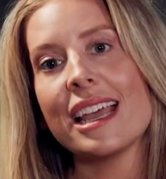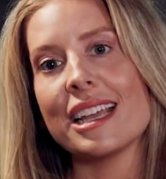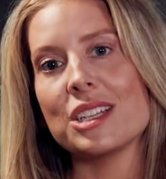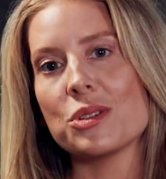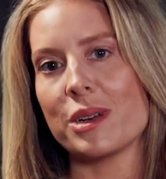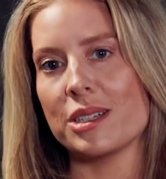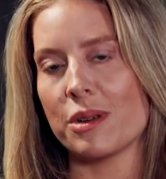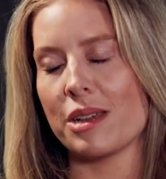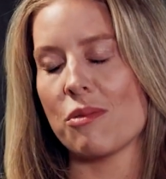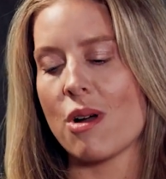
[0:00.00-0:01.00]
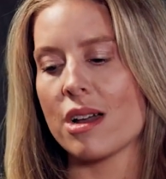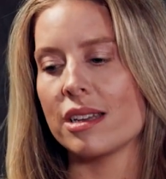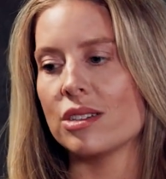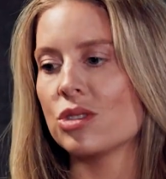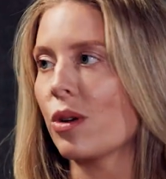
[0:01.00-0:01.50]
in
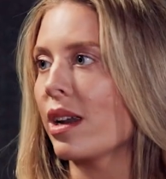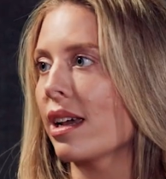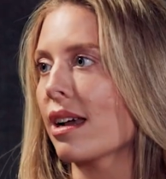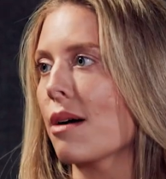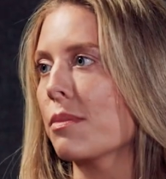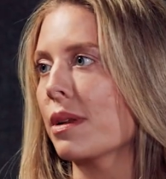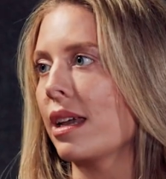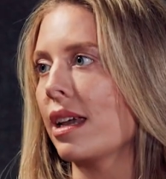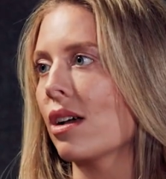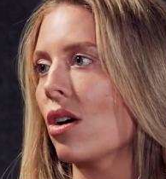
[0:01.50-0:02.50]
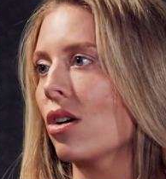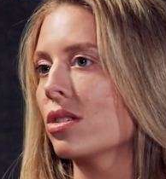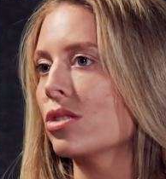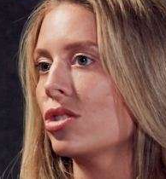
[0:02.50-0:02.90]
2021, joining a company called